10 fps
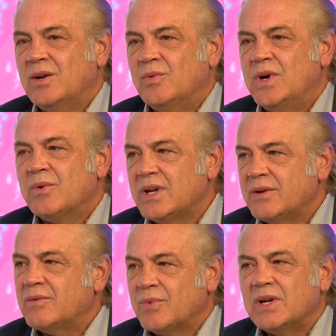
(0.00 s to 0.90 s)
we
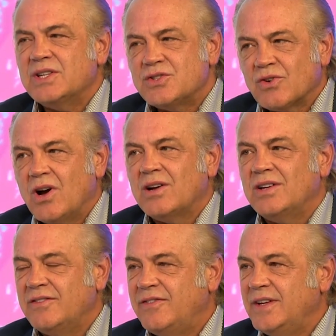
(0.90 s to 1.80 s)
really
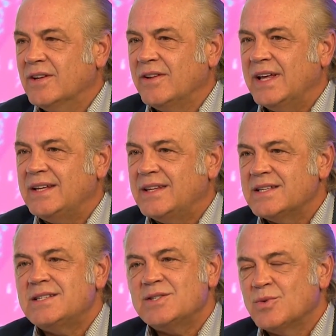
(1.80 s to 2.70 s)
strongly feel that
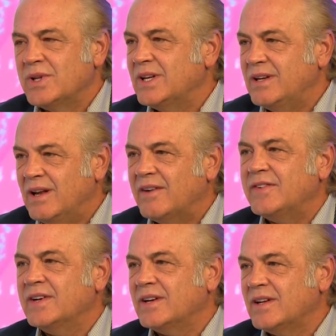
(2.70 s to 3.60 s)
this is one that
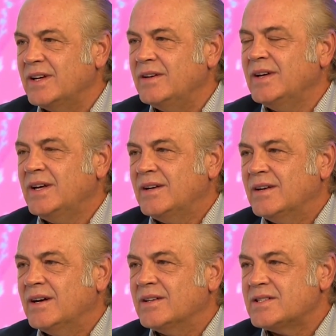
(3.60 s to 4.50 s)
definitely
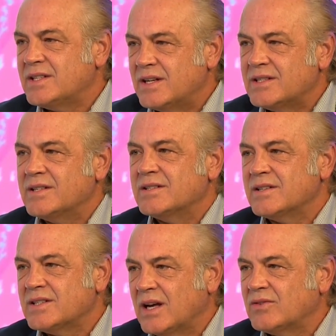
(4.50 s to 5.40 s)
the citizens
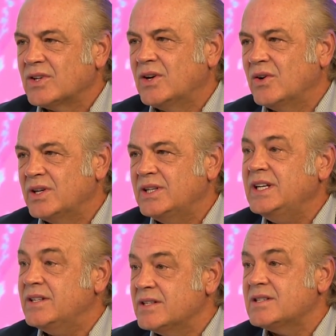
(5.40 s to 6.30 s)
of South Dakota
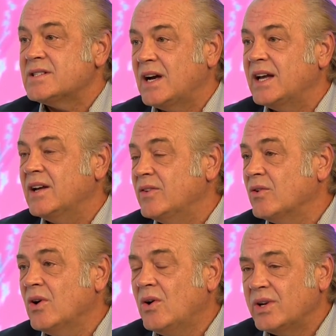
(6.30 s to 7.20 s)
need to decide on
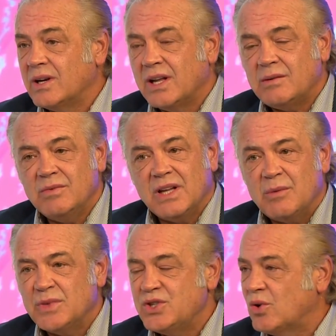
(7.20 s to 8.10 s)
their own and
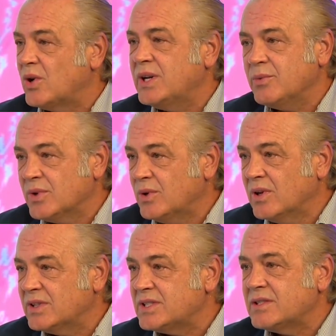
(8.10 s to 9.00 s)
let majority
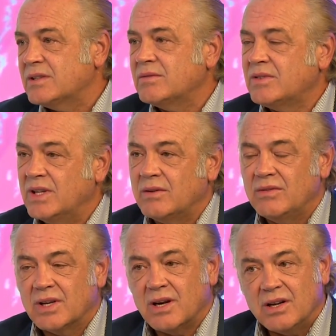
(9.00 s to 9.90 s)
rule. It's the
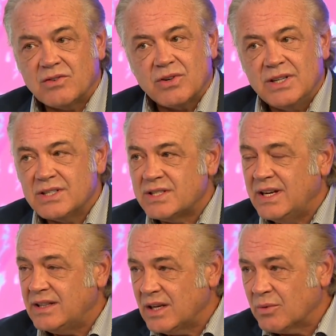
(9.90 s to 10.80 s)
country and the
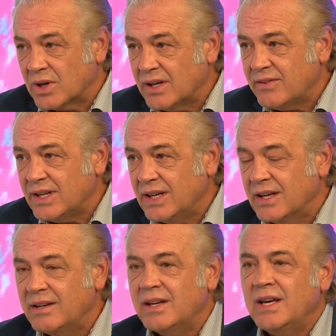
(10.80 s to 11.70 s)
state that we're living
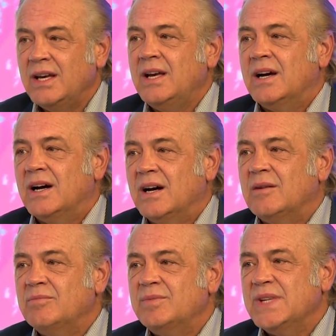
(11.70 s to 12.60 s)
in.
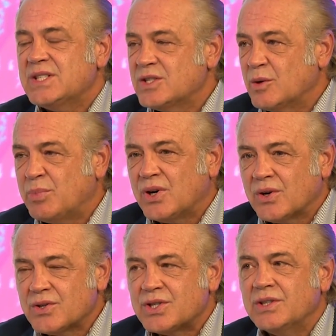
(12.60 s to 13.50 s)
This is a
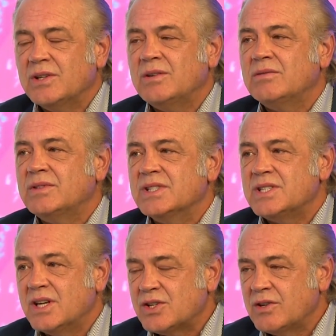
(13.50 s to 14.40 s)
personal
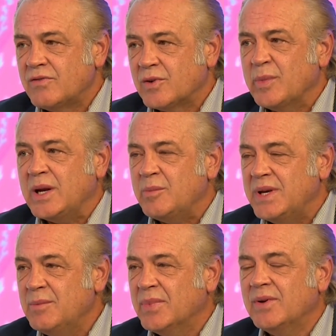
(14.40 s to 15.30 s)
decision for many
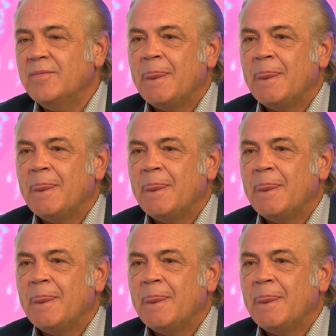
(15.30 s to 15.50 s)
people.